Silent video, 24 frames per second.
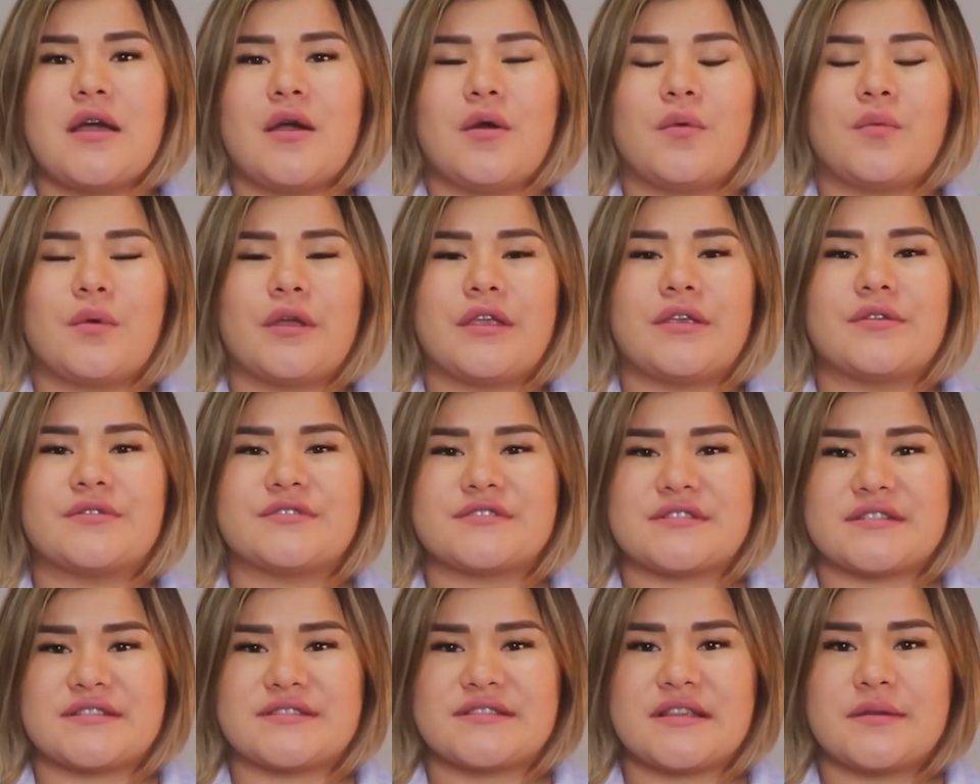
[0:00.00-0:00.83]
we use
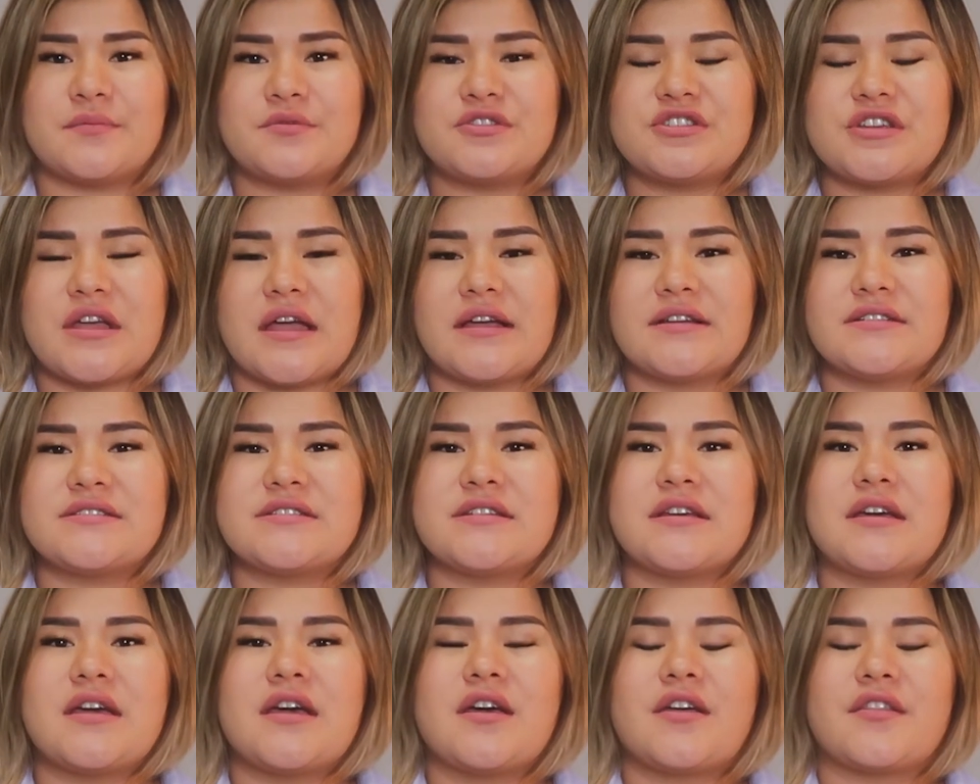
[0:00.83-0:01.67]
the subject,
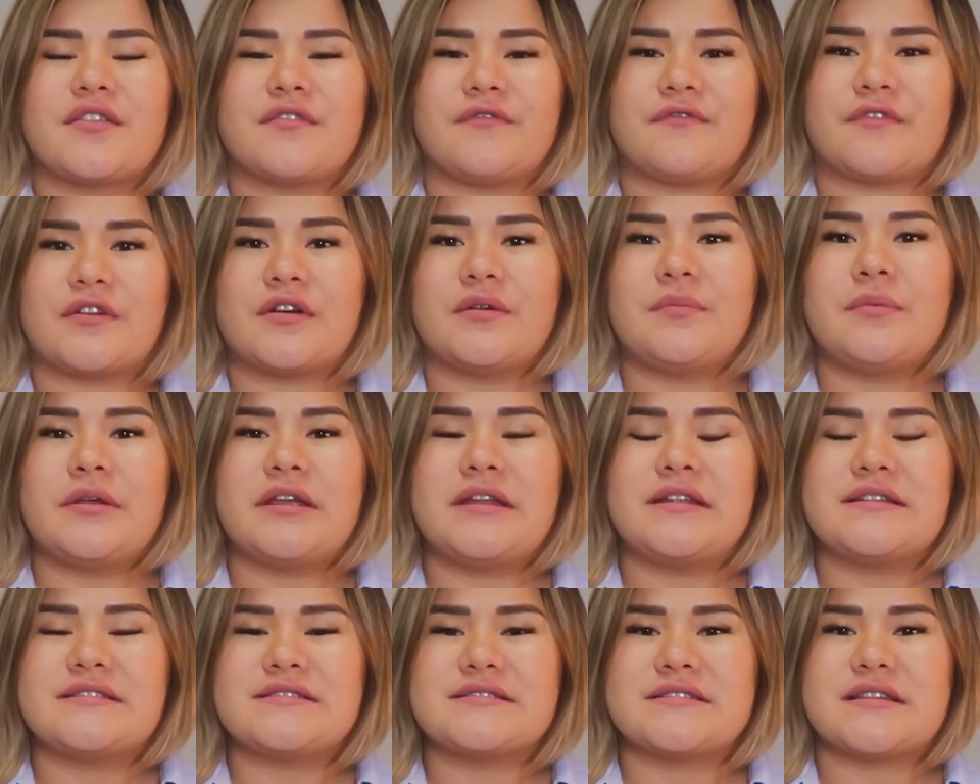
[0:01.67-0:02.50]
the verb in
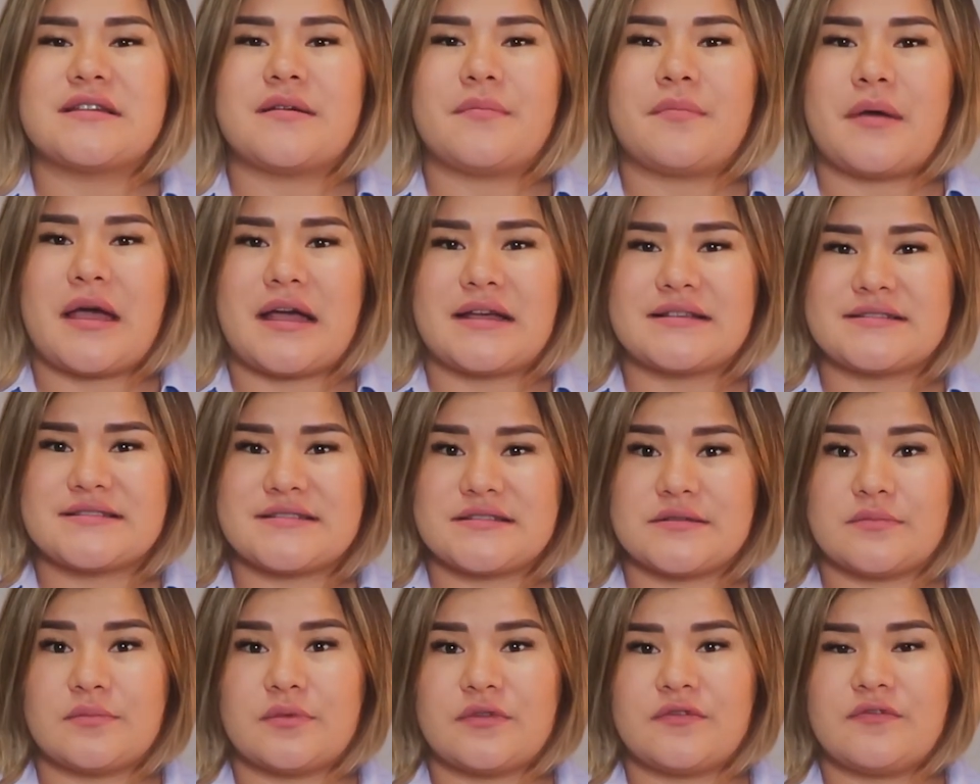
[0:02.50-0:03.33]
its past
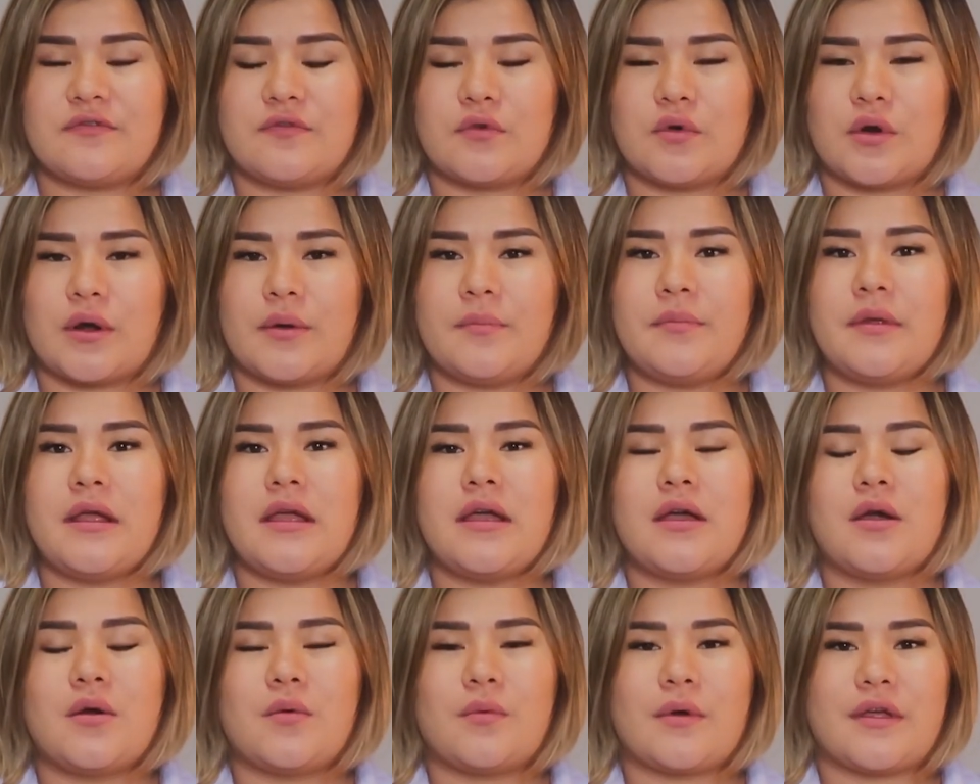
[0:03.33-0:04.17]
simple form,
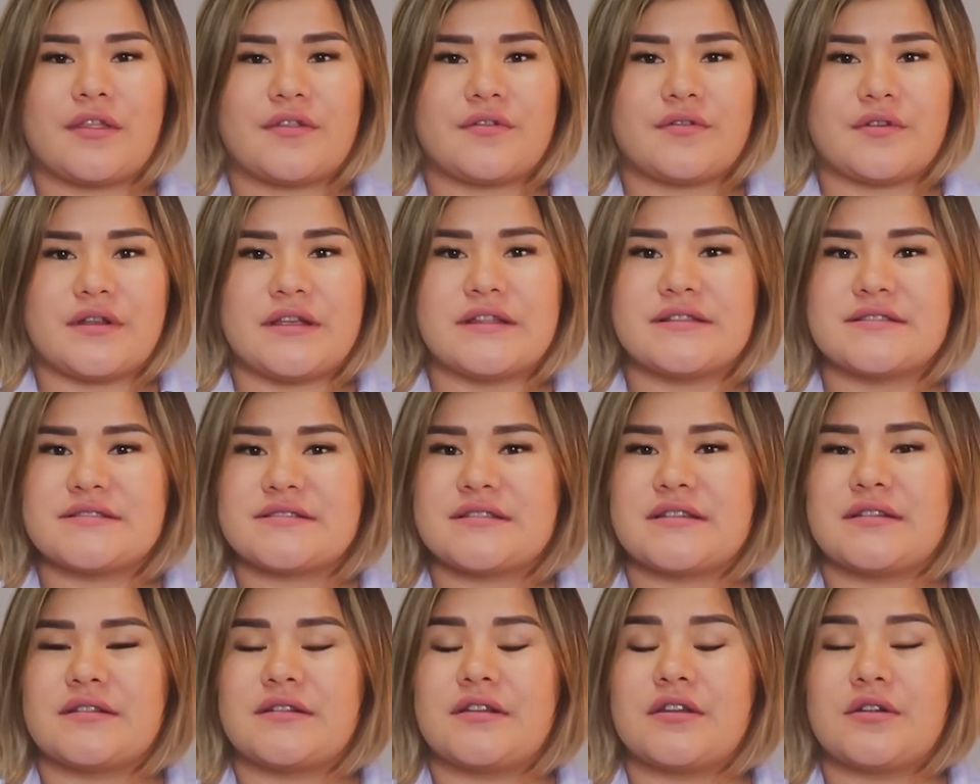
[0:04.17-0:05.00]
whether it's
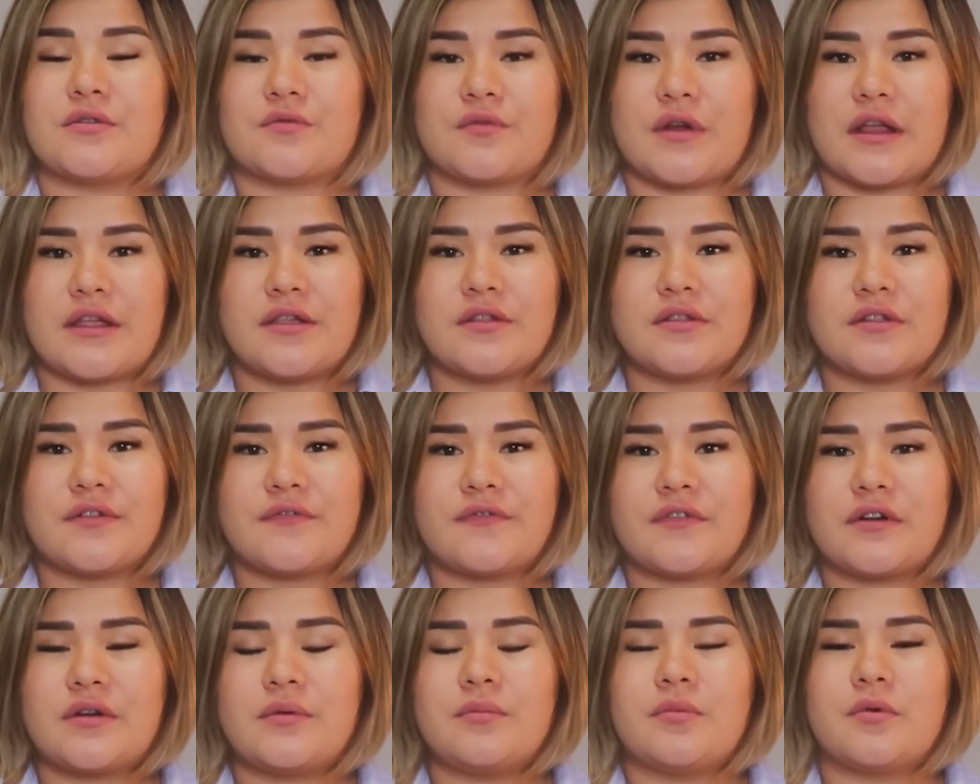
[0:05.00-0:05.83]
an irregular
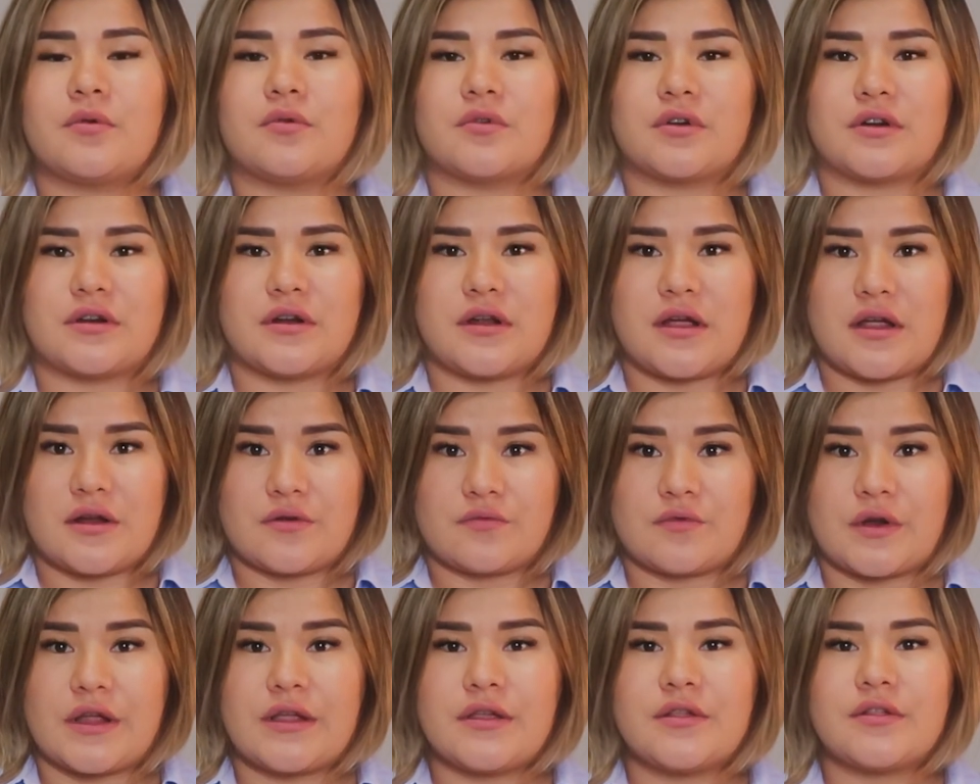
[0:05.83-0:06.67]
verb or a
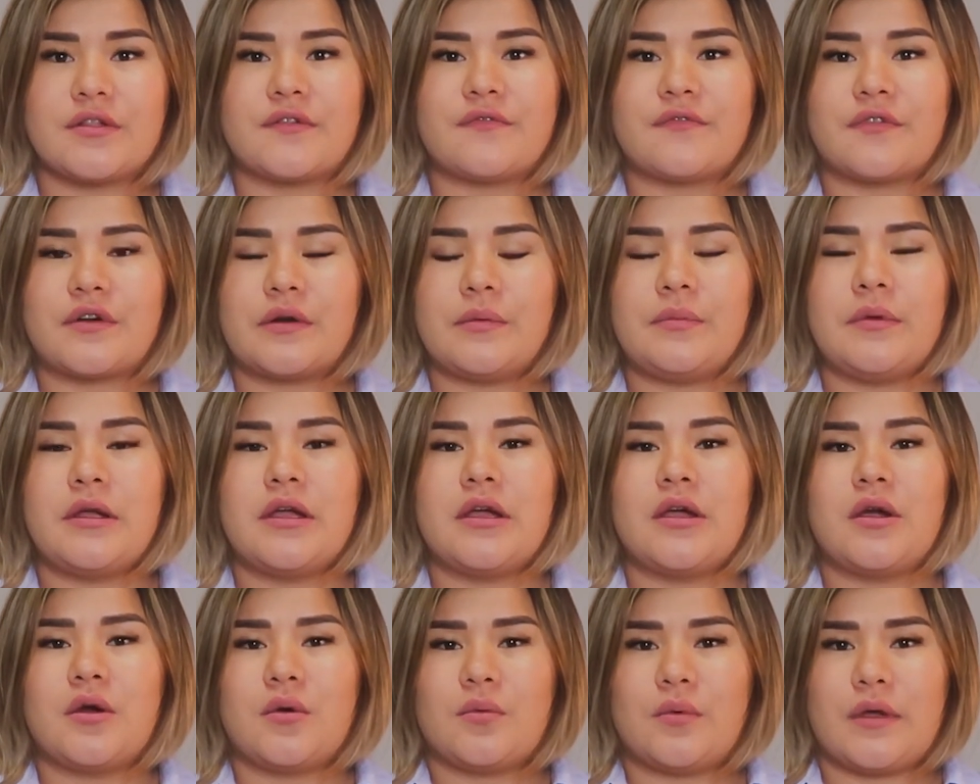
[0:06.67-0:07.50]
regular verb,
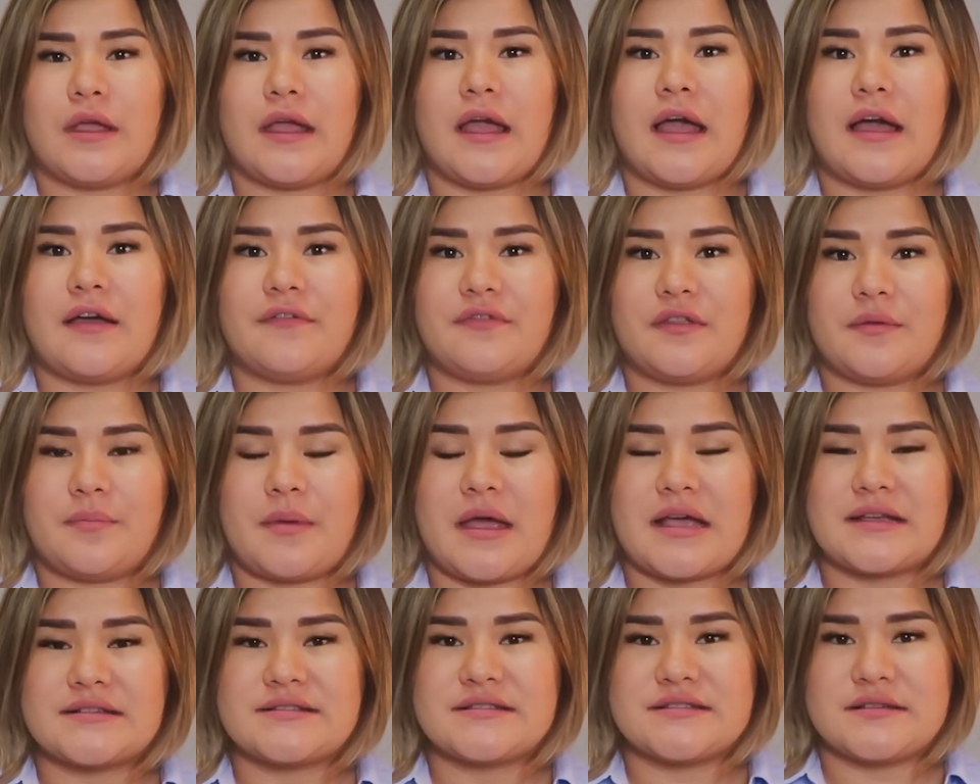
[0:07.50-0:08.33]
we have the
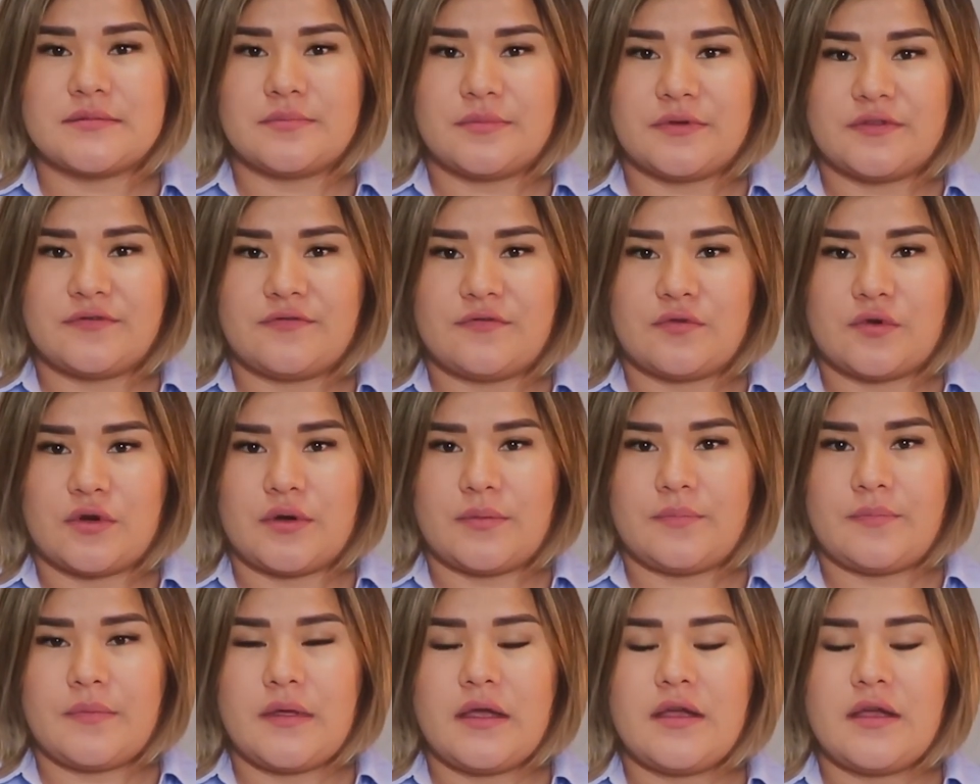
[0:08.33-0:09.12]
past simple form.